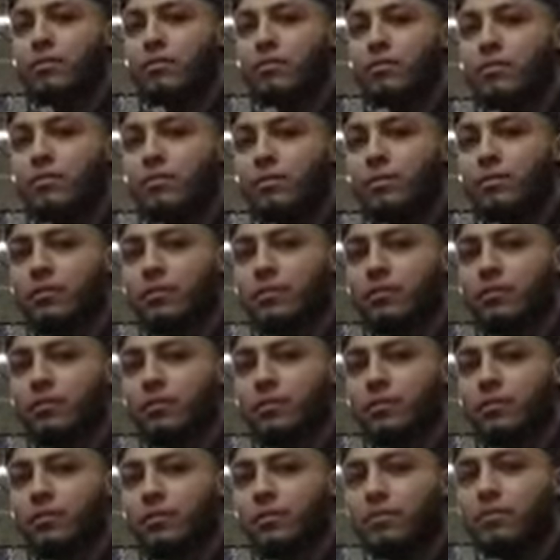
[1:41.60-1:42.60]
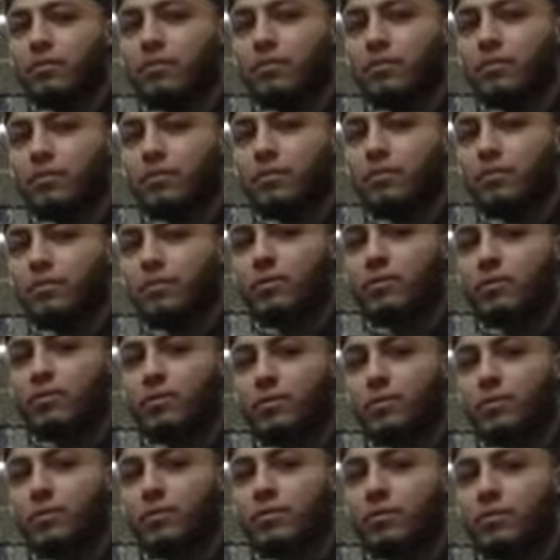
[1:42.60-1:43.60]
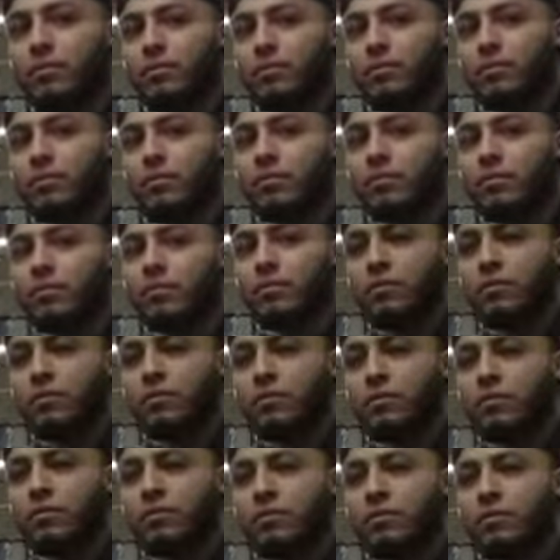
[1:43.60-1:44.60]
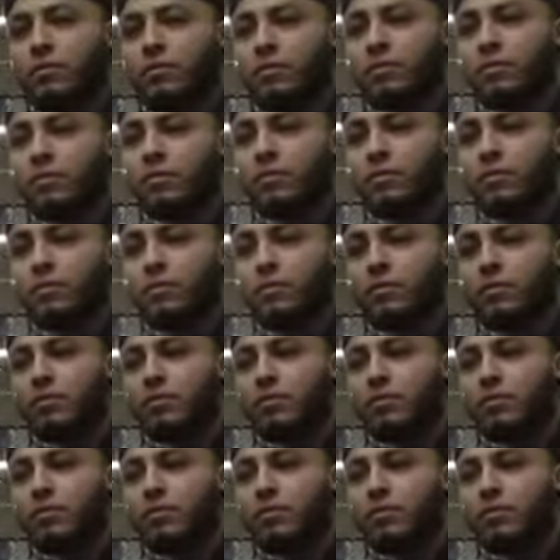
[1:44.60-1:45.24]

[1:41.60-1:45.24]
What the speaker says: [no speech]